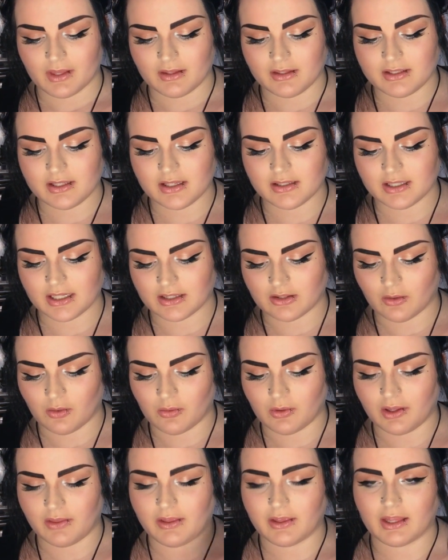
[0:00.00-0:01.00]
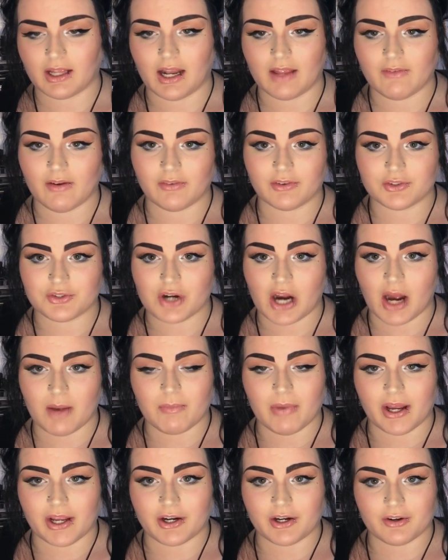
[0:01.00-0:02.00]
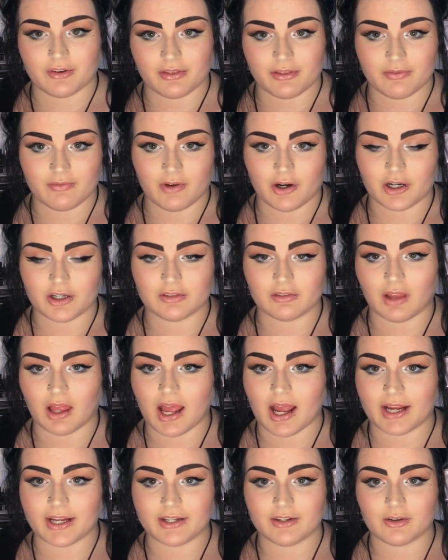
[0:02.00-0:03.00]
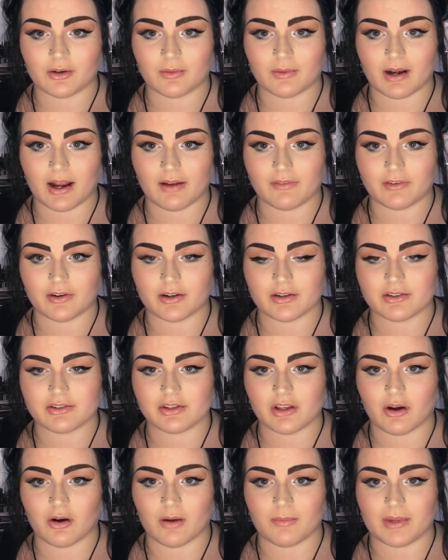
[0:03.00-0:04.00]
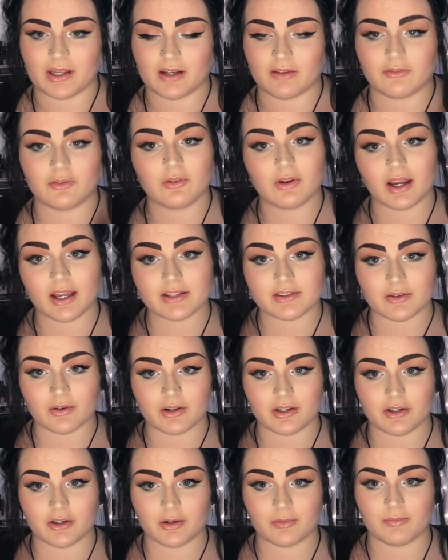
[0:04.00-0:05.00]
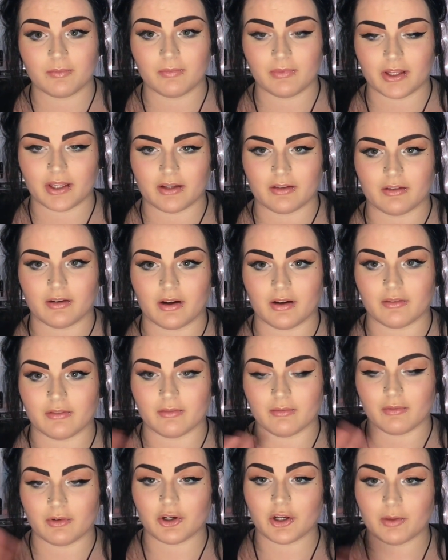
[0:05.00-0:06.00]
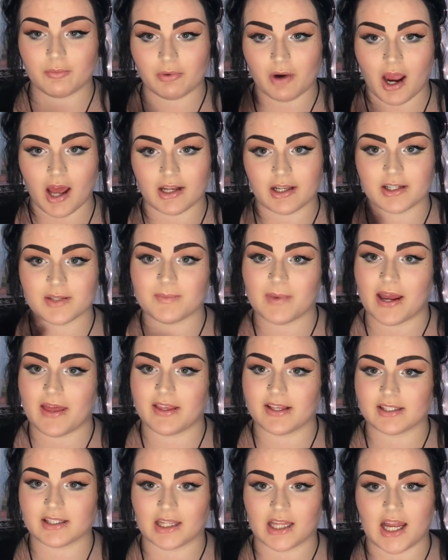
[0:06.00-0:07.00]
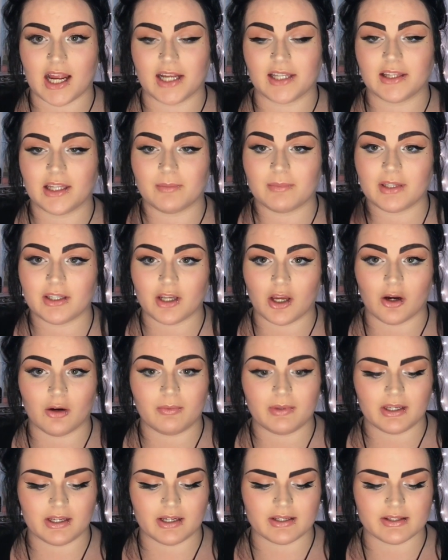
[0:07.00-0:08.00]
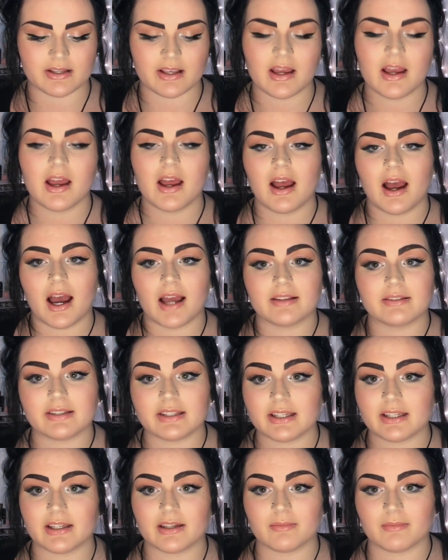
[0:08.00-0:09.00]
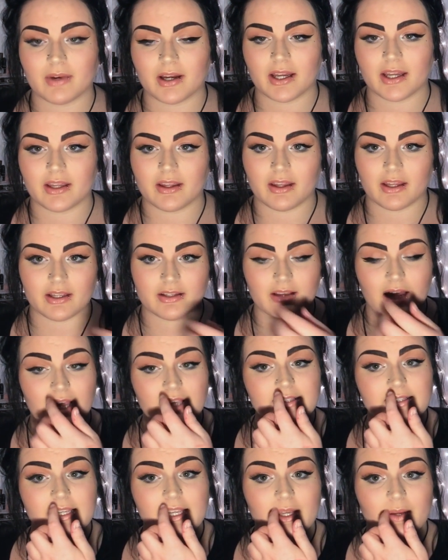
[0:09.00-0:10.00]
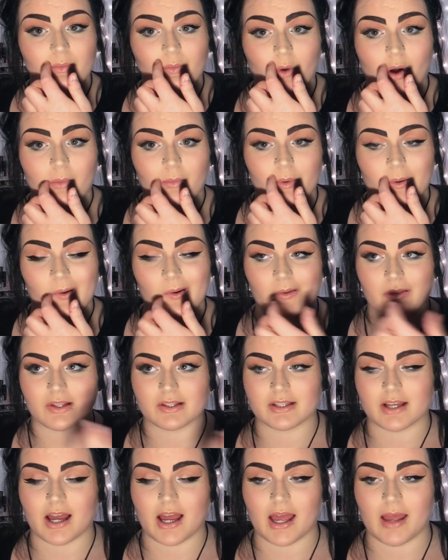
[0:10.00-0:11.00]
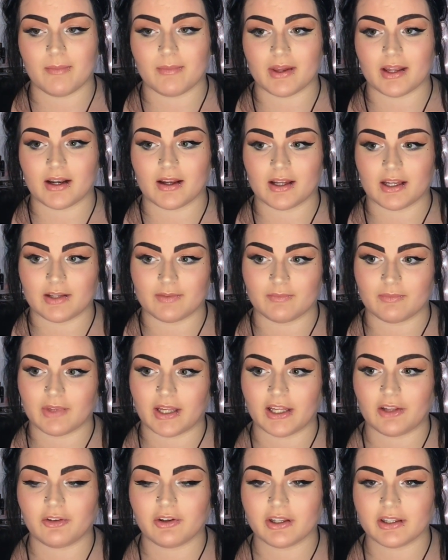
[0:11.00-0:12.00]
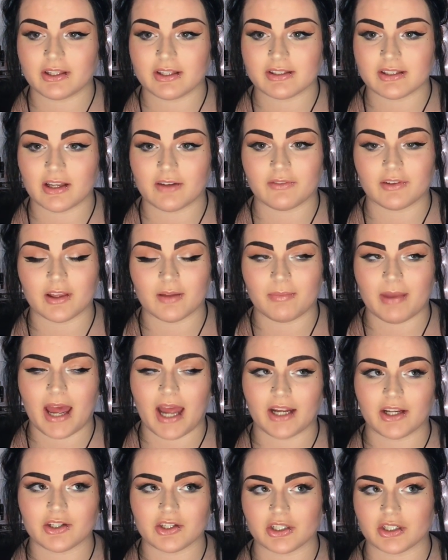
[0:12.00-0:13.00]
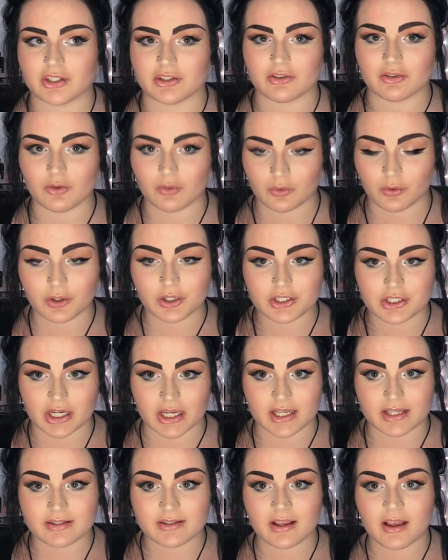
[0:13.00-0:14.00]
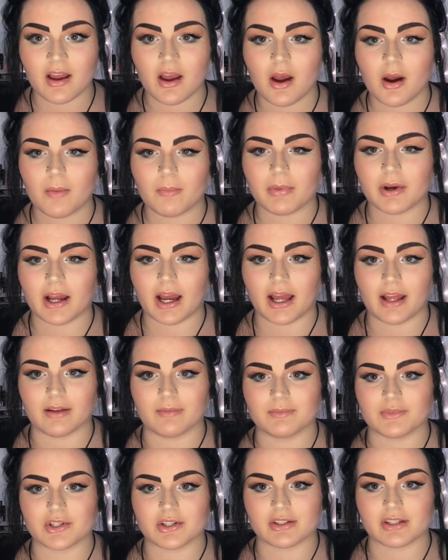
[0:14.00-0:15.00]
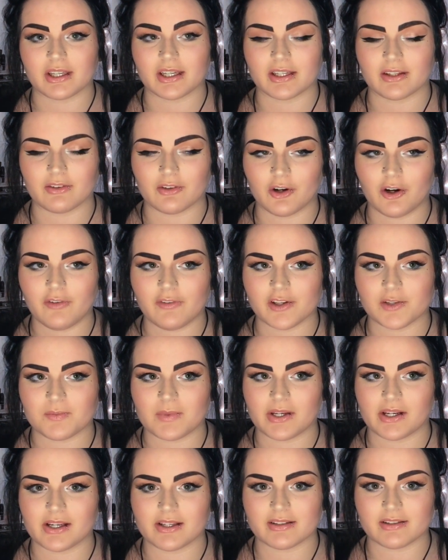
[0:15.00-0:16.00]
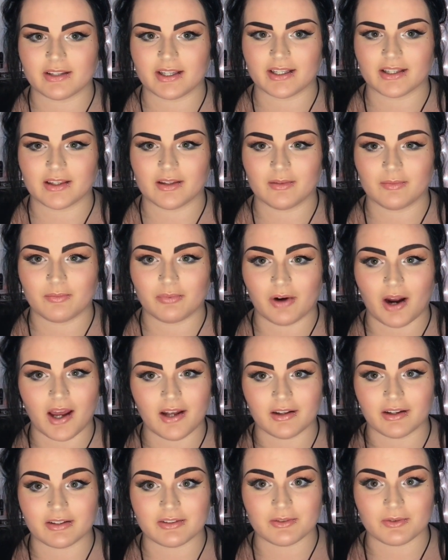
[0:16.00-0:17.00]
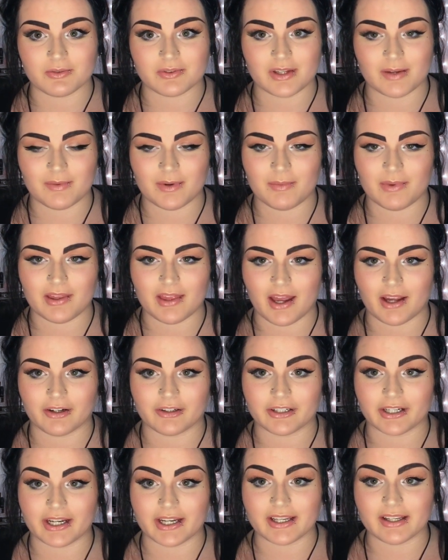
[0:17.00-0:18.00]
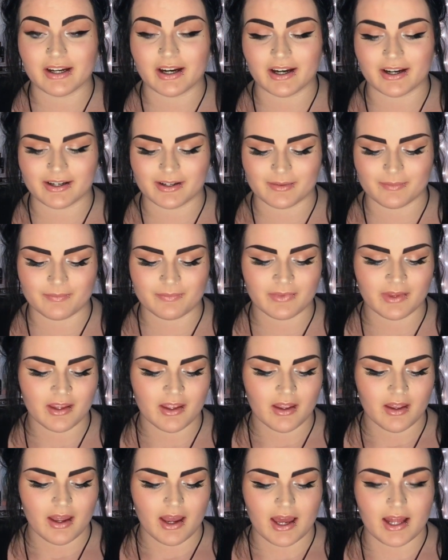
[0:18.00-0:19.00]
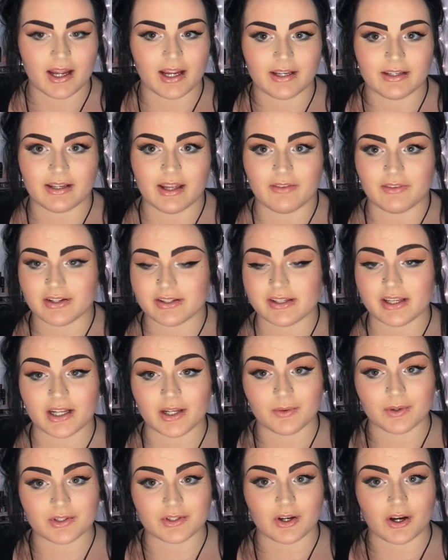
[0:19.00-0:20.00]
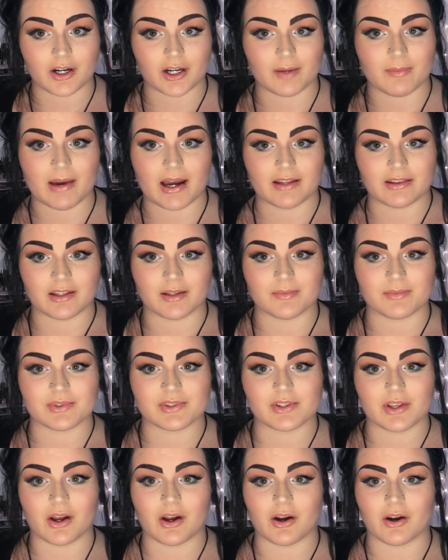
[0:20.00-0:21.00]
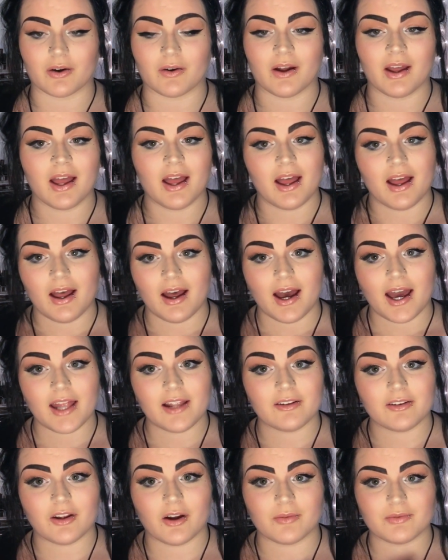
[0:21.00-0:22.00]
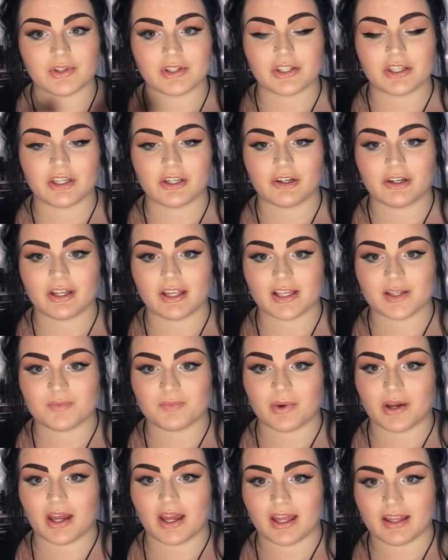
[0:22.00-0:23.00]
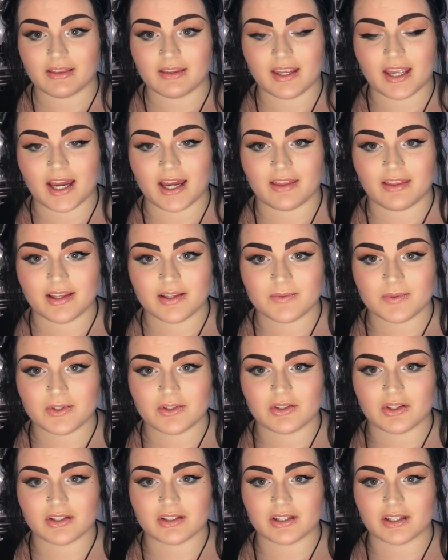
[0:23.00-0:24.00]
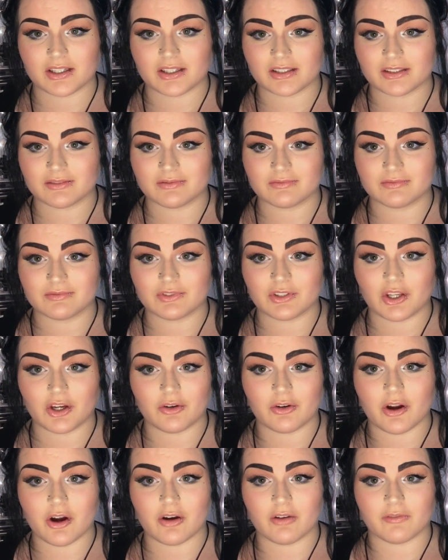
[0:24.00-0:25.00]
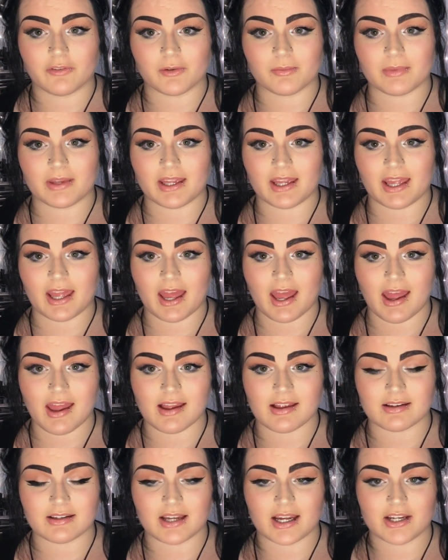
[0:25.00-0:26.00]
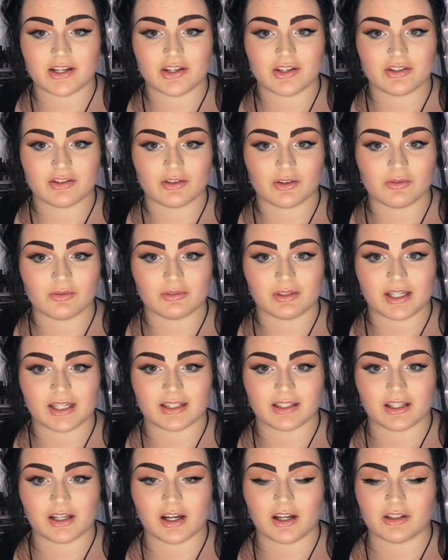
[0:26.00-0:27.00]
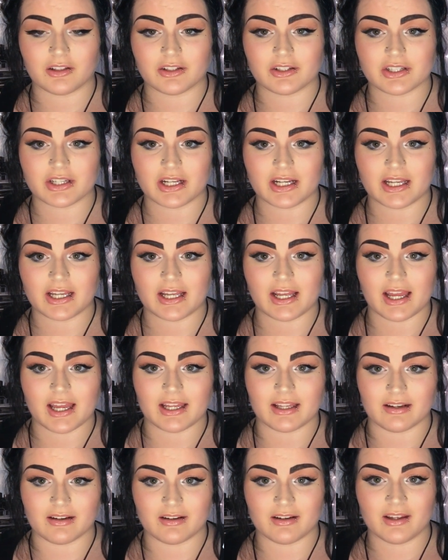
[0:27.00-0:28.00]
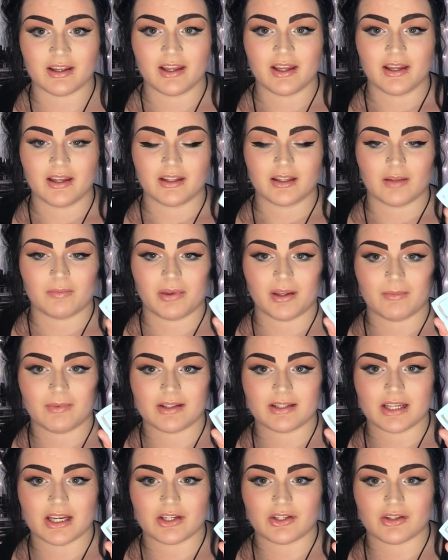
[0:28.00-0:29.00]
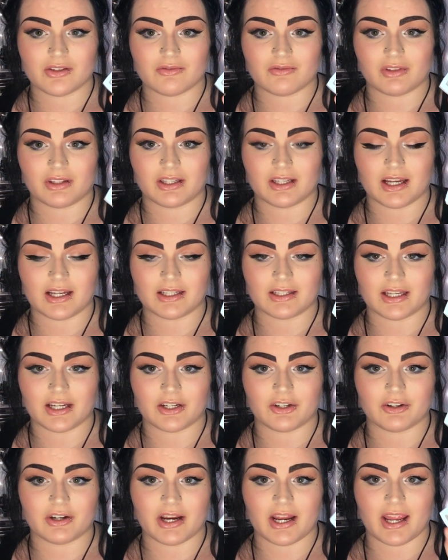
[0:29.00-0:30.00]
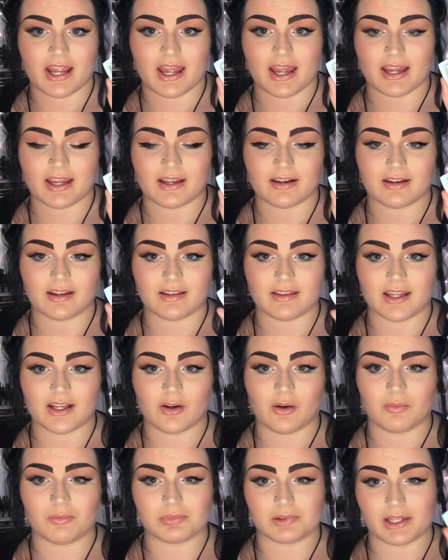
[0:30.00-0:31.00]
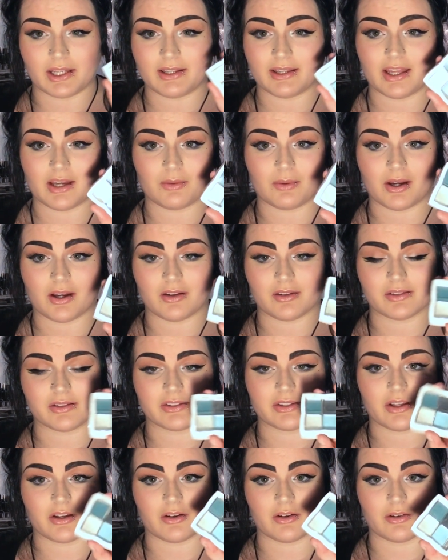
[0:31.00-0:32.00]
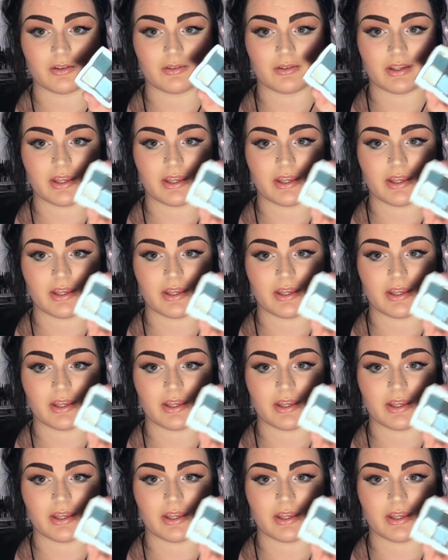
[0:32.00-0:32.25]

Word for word: this is like the only thing that I've ever tried by her her line or whatever. So I mean, if you guys know any good like uh, good products by this line, let me know because I see it in my I see it in Walmart all the time, and I I look at this stuff and the packaging is gorgeous, but I'm just like nervous because like the products don't seem to be that great. Um, and I never see anyone talk about them, so. I don't know, I'm just curious, but yeah, this was just a no-go for me, and I just don't like the colors in it, and the pigmentation's really not that great, and they don't blend that well, so